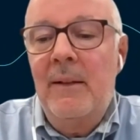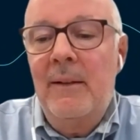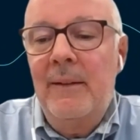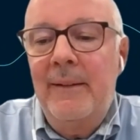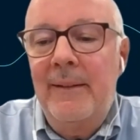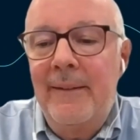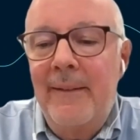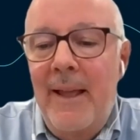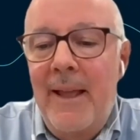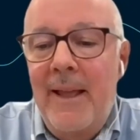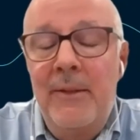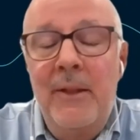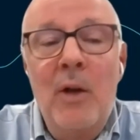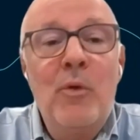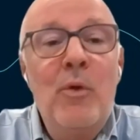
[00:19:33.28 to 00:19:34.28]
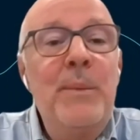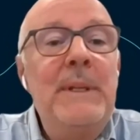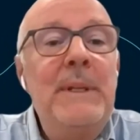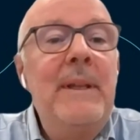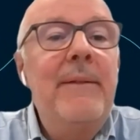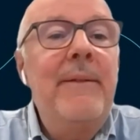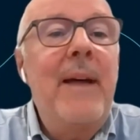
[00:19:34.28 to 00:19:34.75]
So we
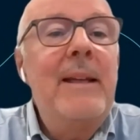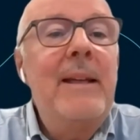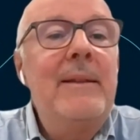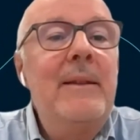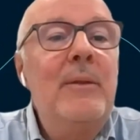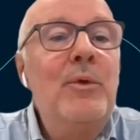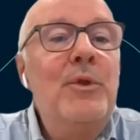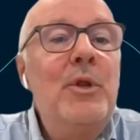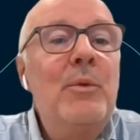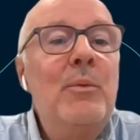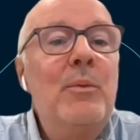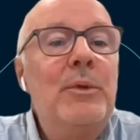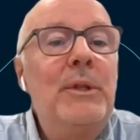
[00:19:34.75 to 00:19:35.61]
ask everyone